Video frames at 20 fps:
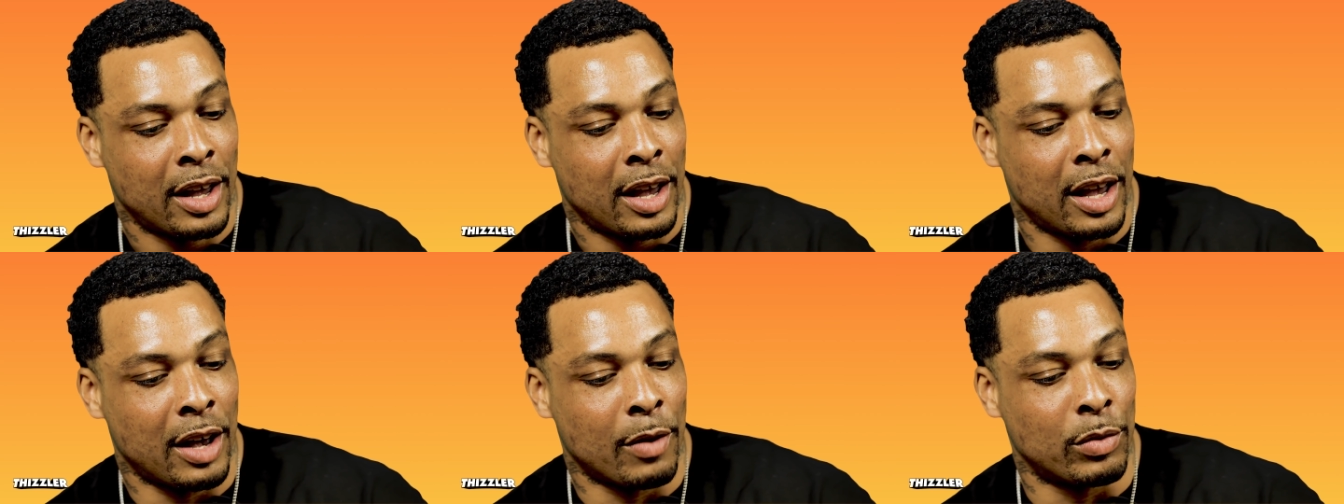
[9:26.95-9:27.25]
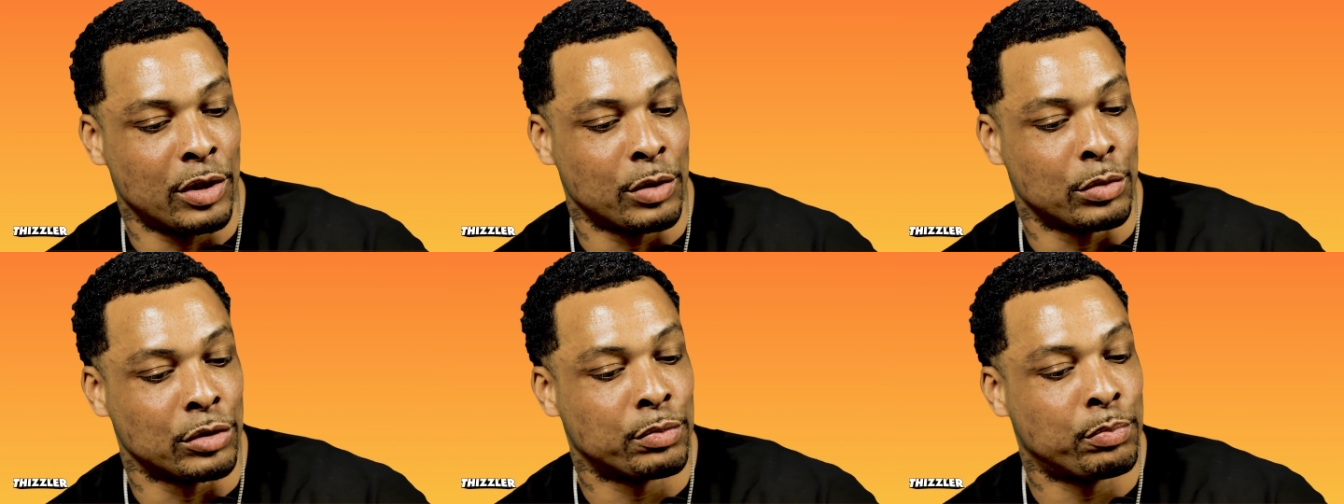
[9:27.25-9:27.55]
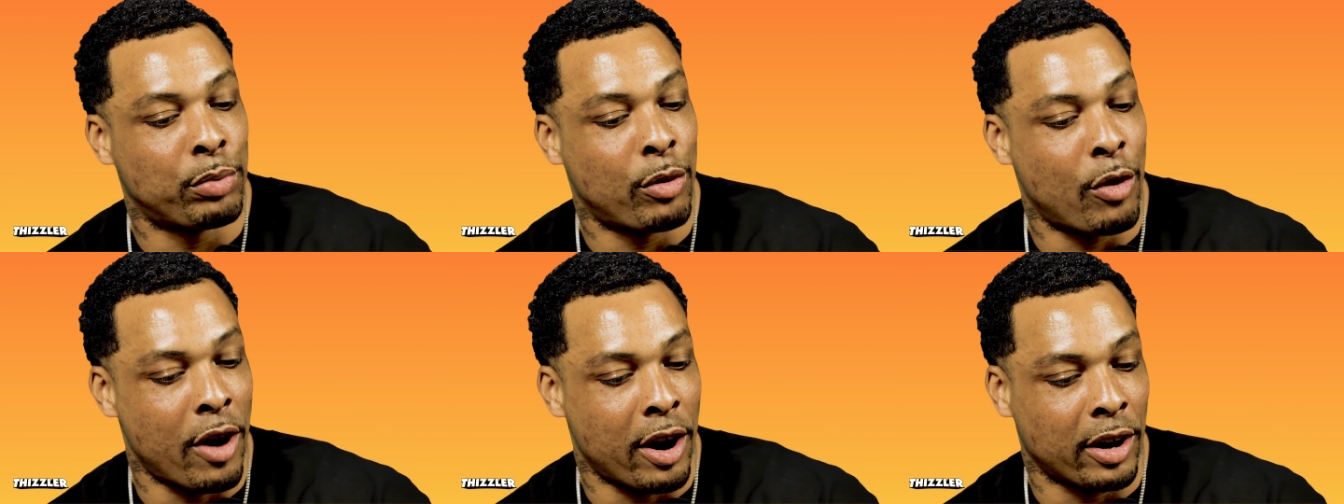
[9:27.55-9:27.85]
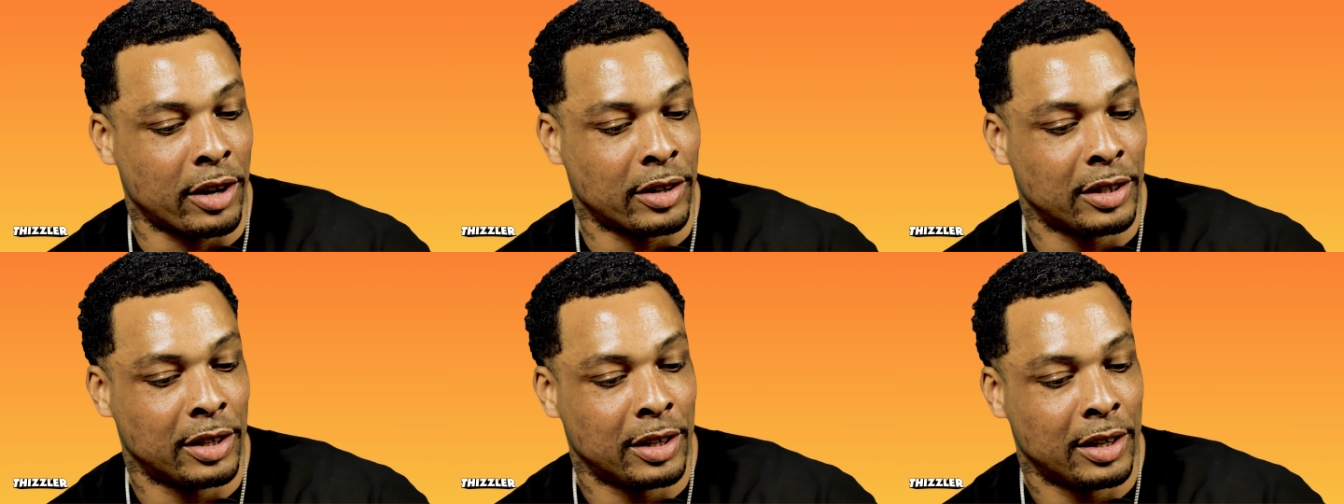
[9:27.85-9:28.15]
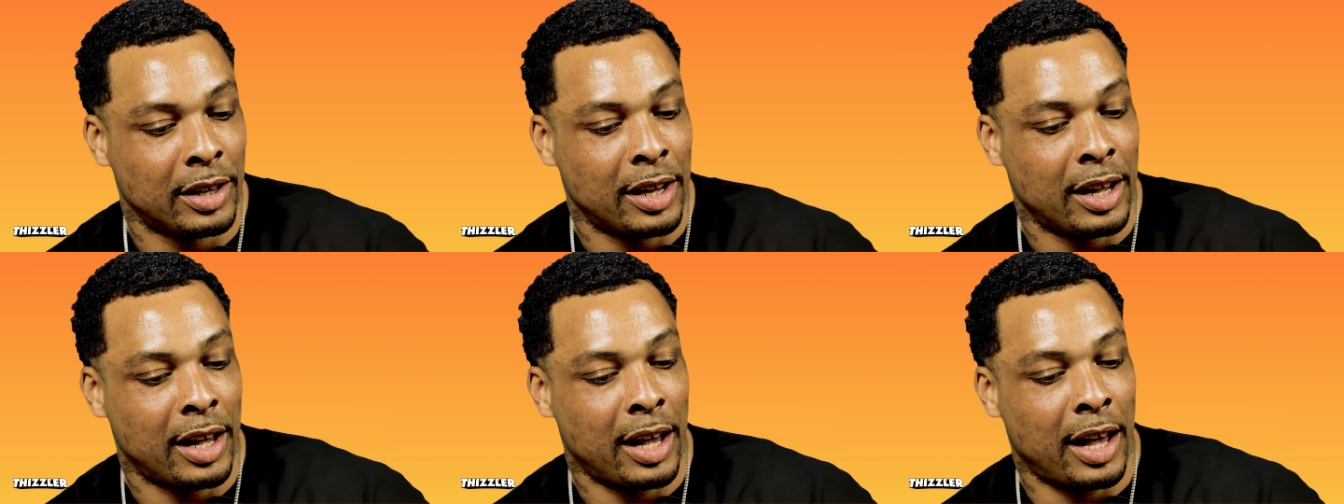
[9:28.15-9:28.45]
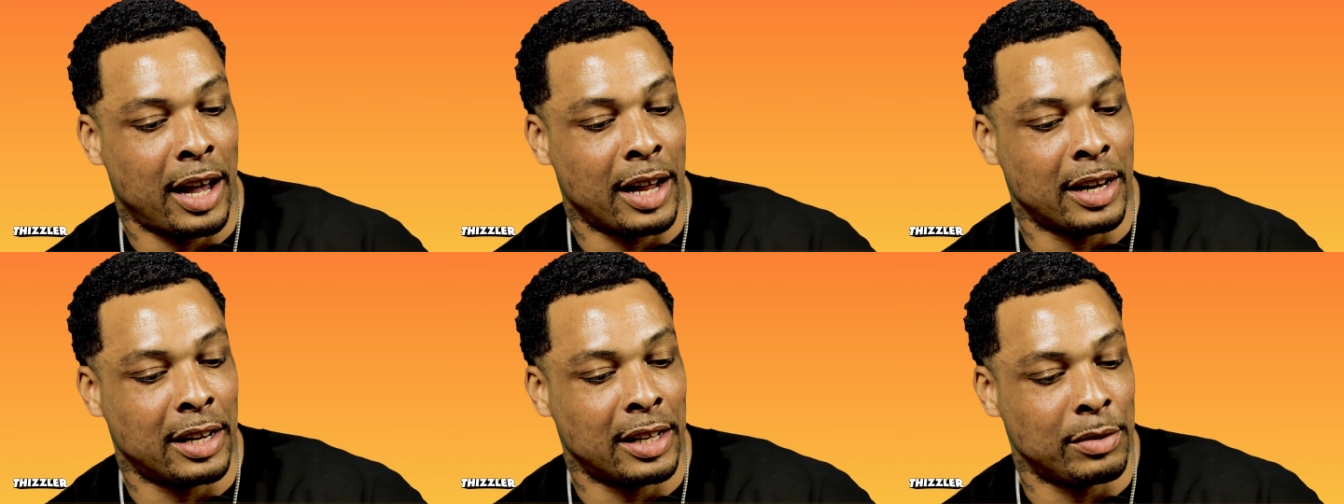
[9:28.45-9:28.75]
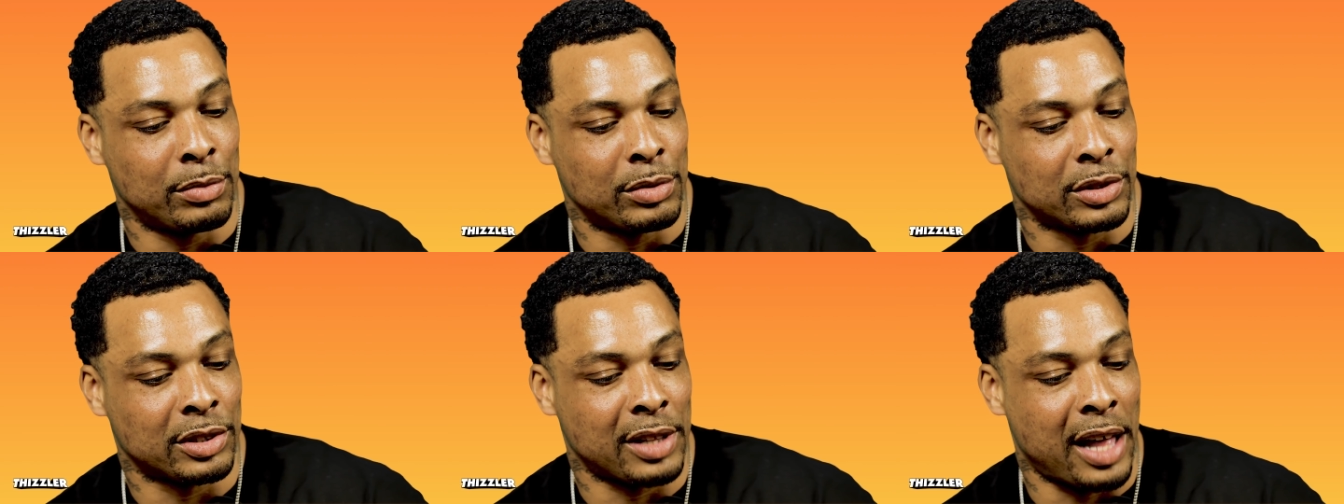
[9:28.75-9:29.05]
and we was parked. And
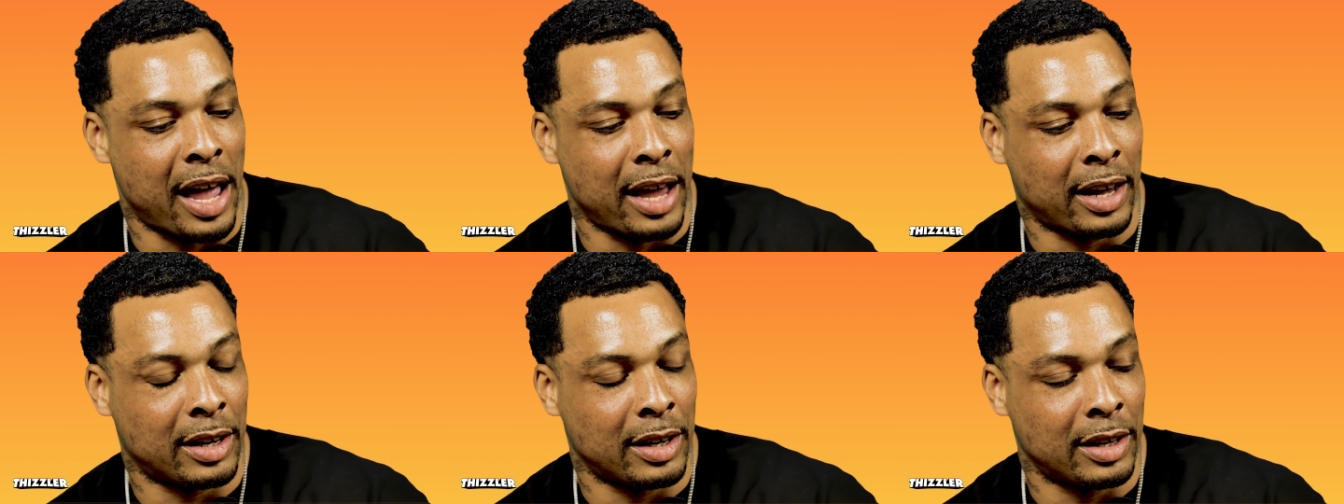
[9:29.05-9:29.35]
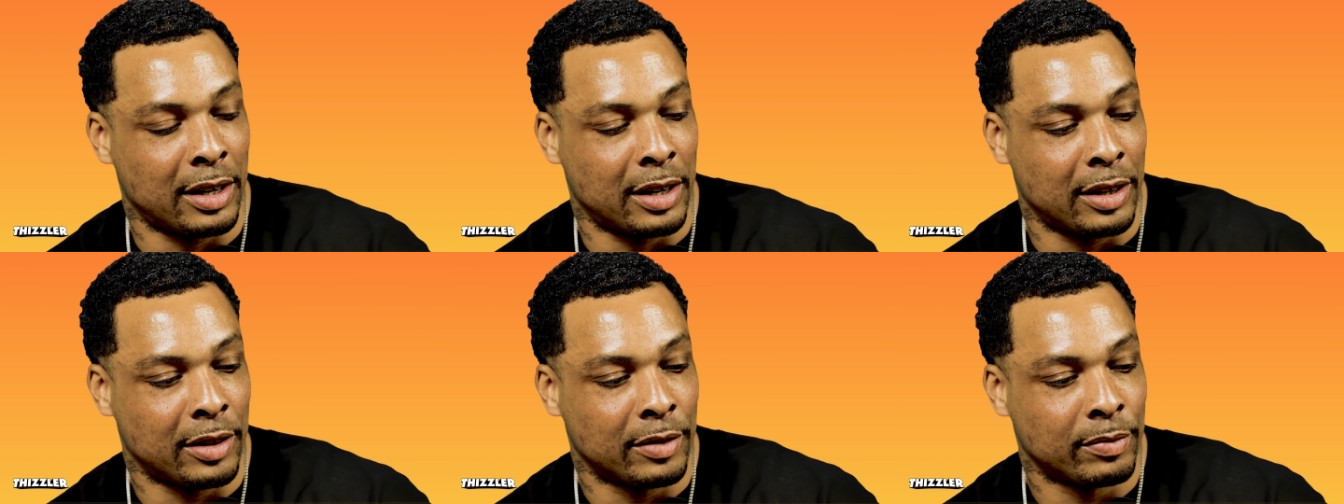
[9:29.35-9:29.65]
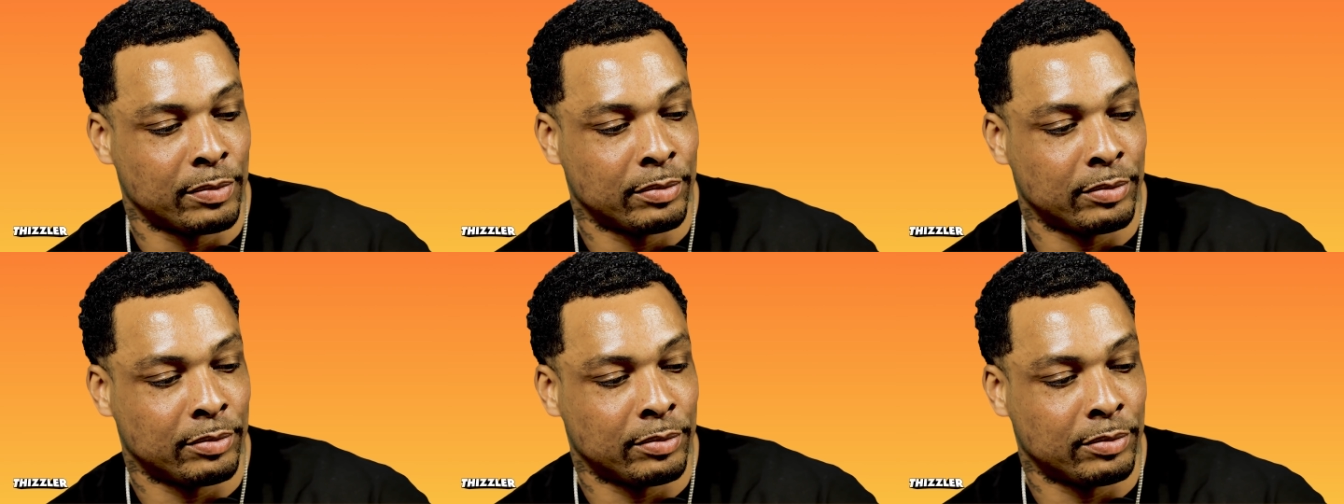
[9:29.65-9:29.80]
he was like, uh,